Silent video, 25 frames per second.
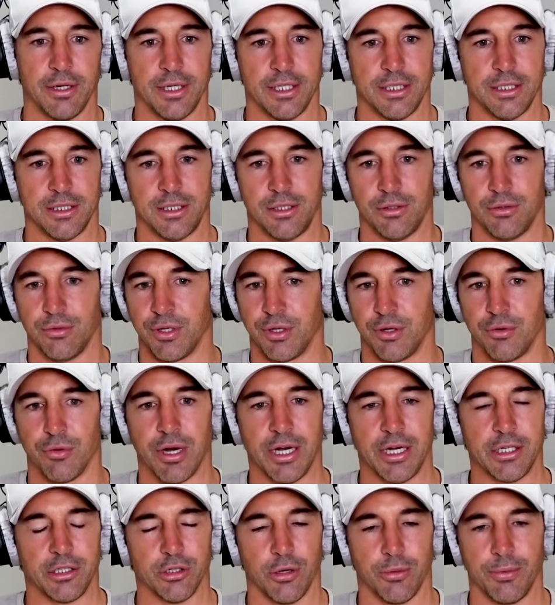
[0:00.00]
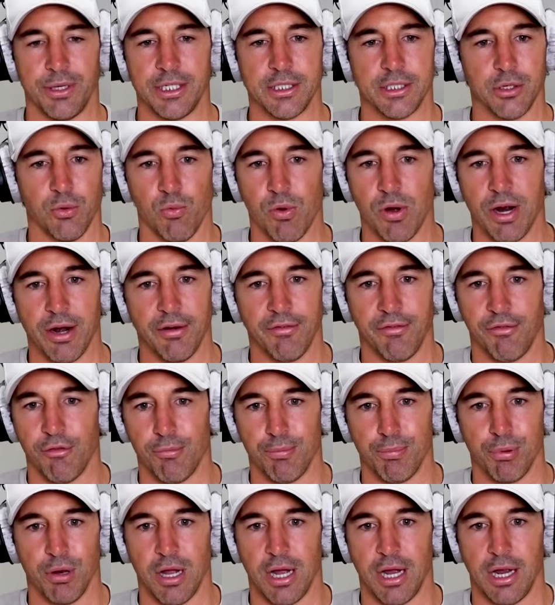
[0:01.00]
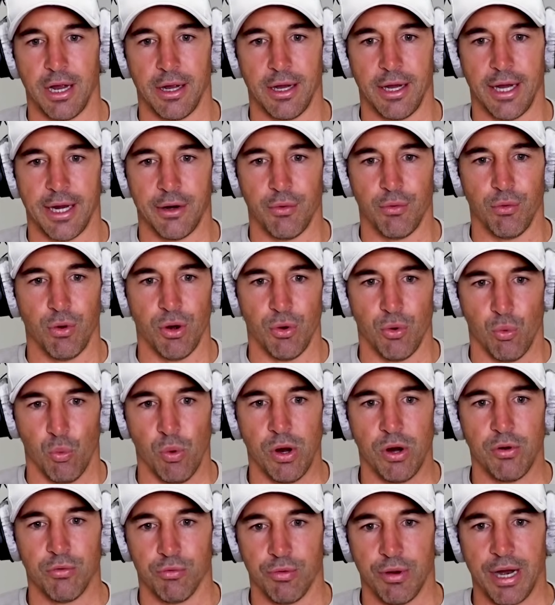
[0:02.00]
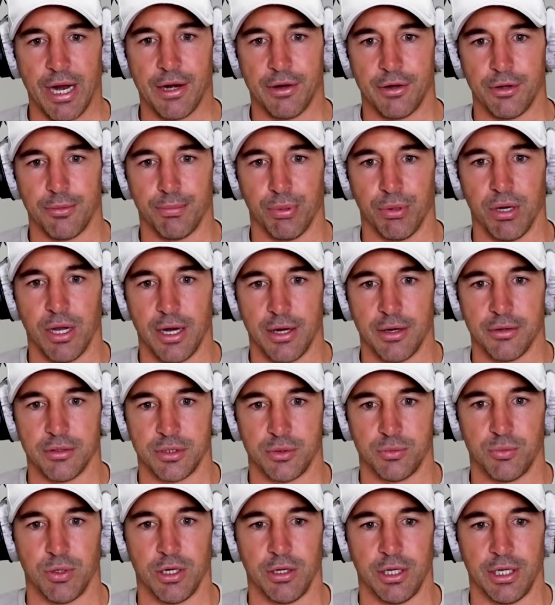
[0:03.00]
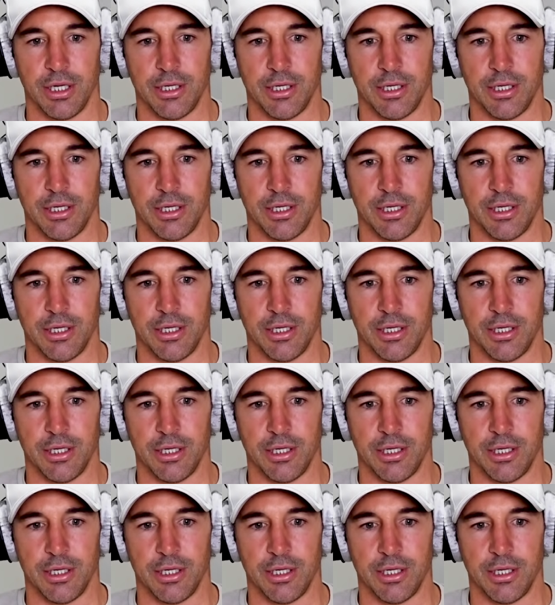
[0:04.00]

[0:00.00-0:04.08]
He's doing a great job. He's a wonderful player and a well-rounded player as well.